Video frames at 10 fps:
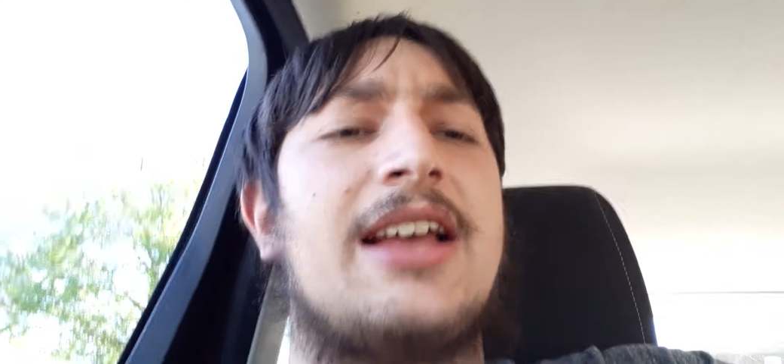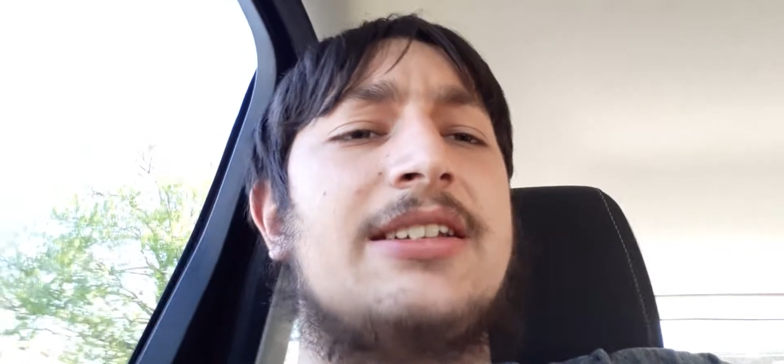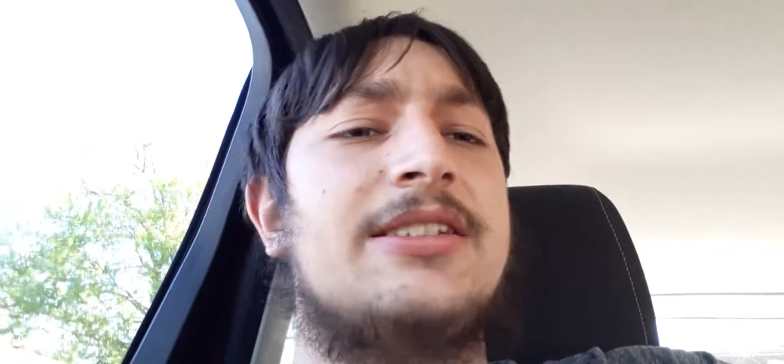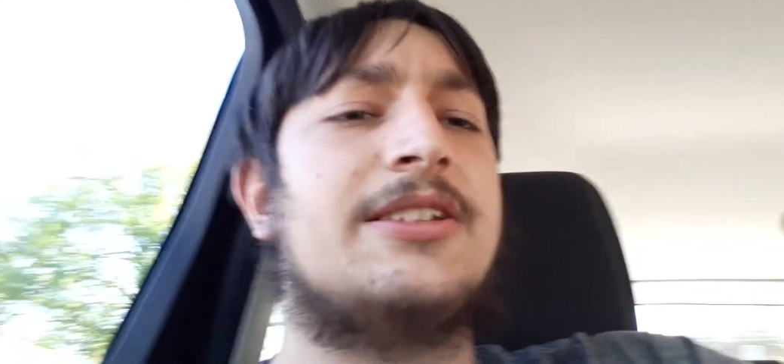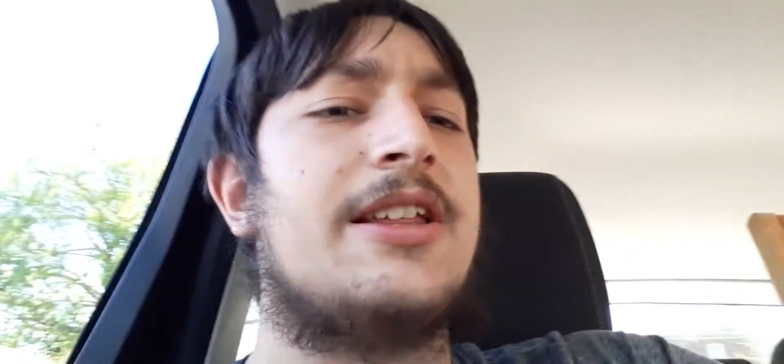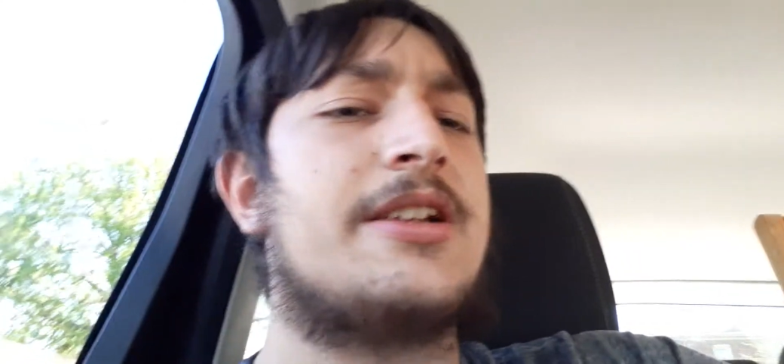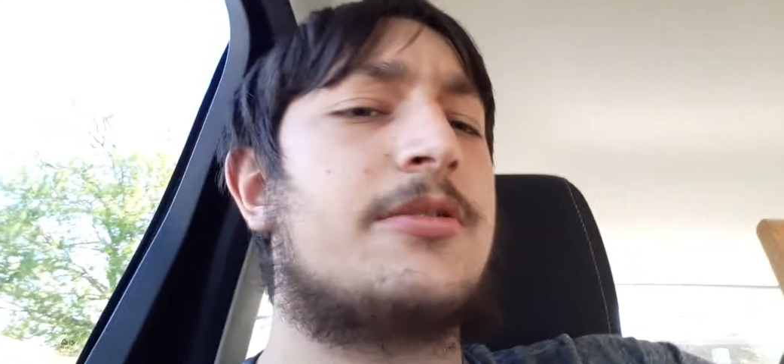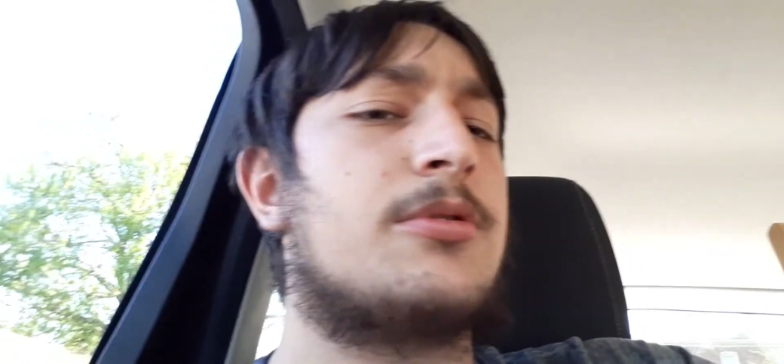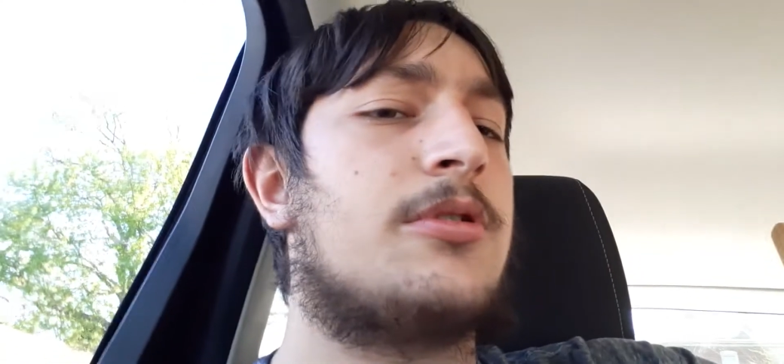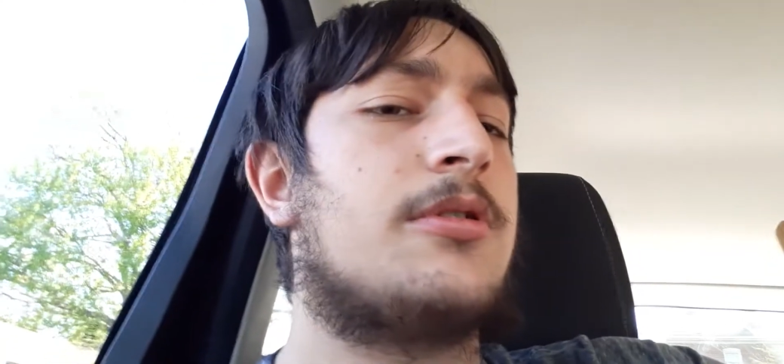
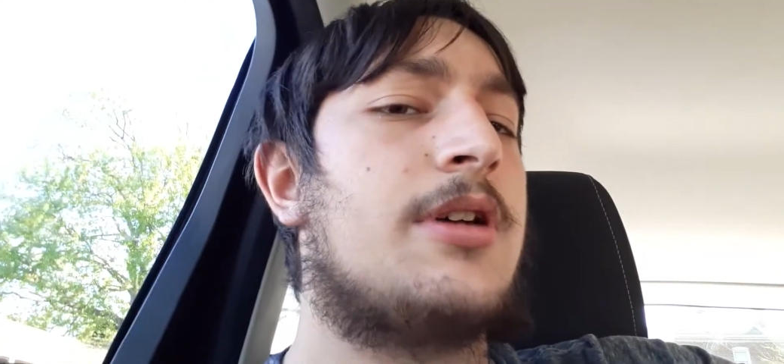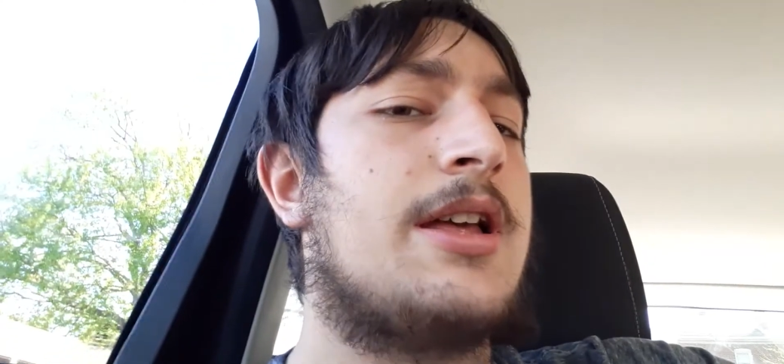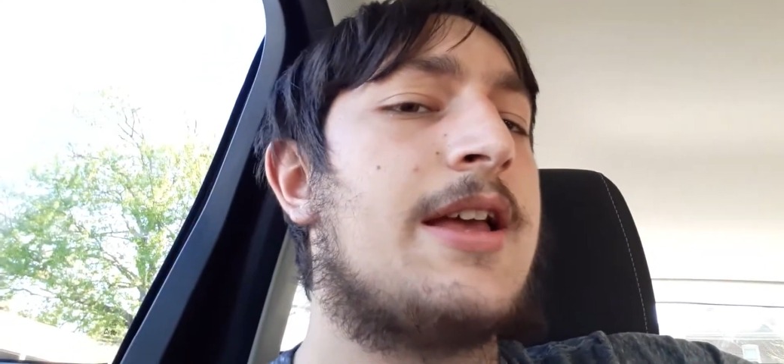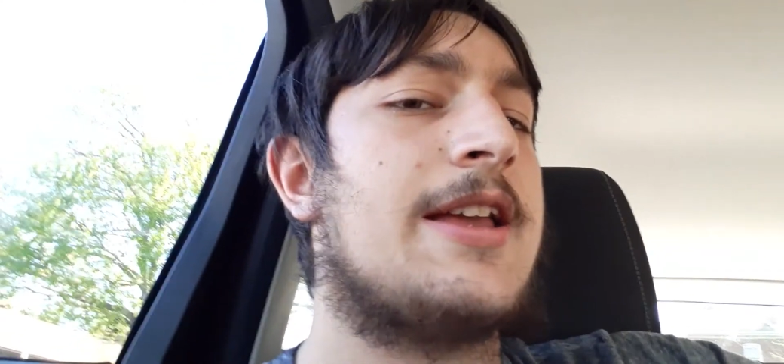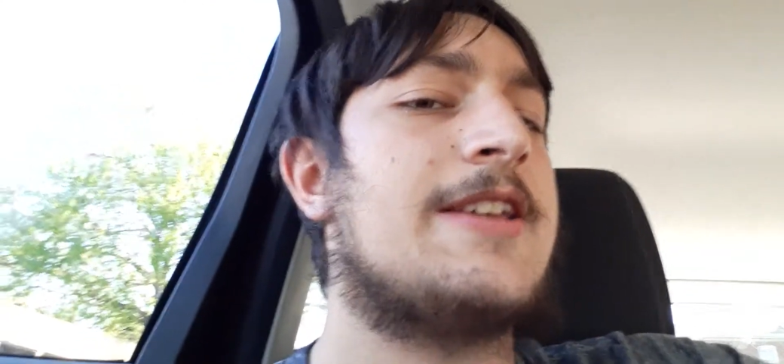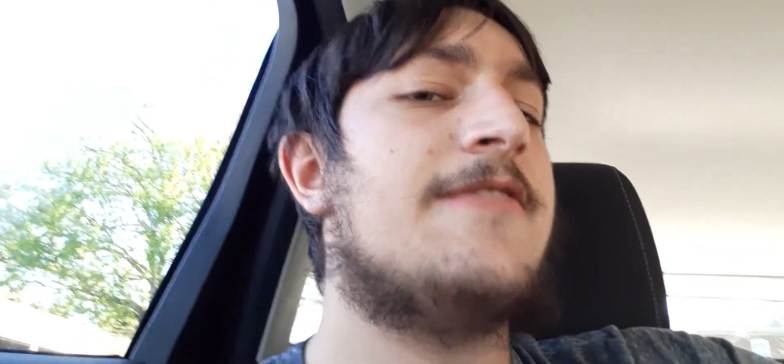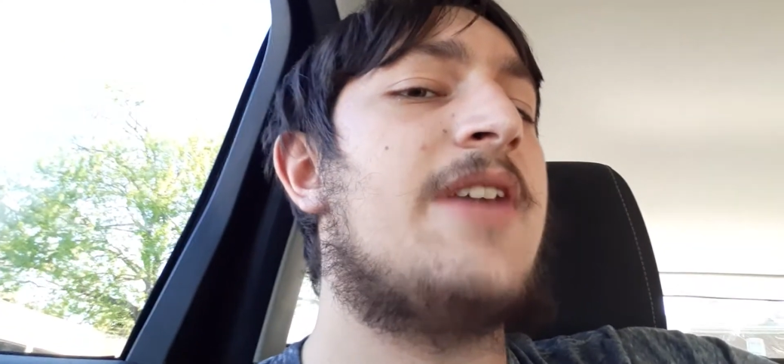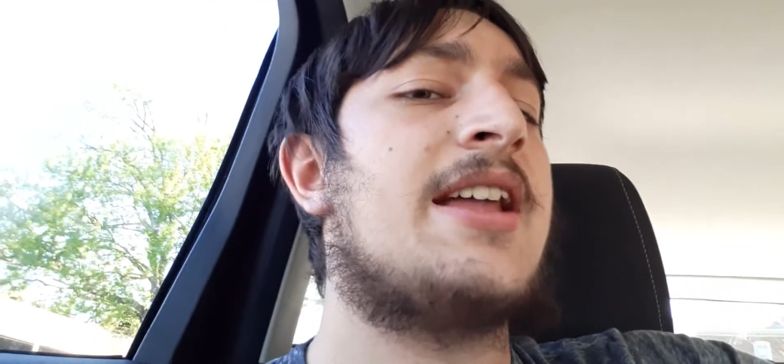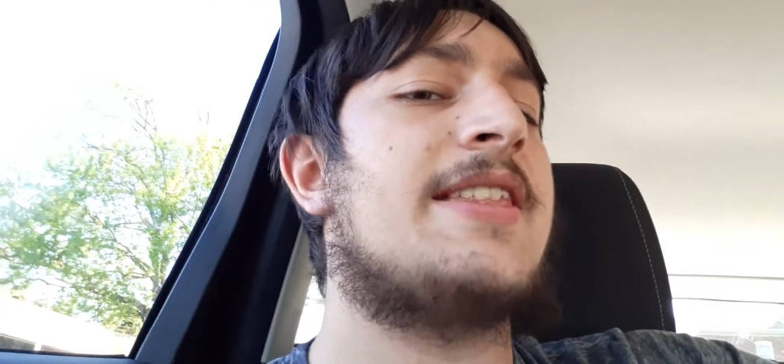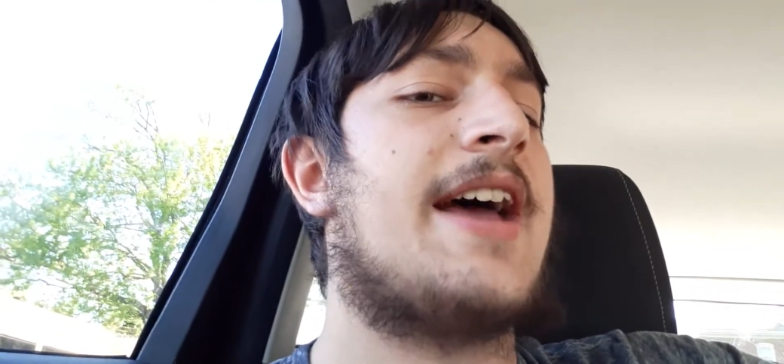literal
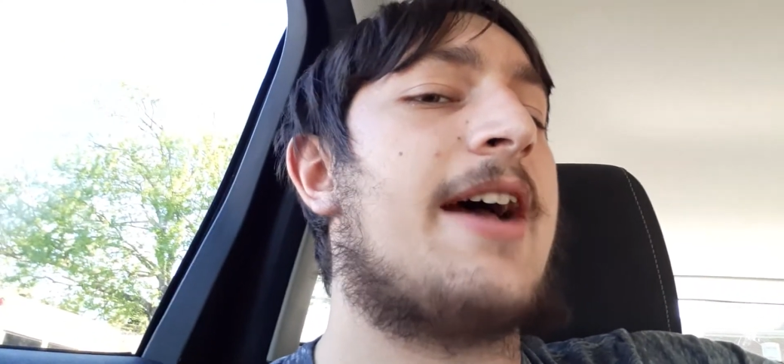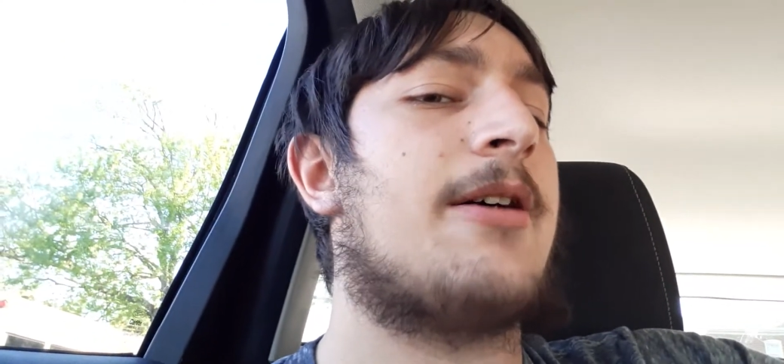event that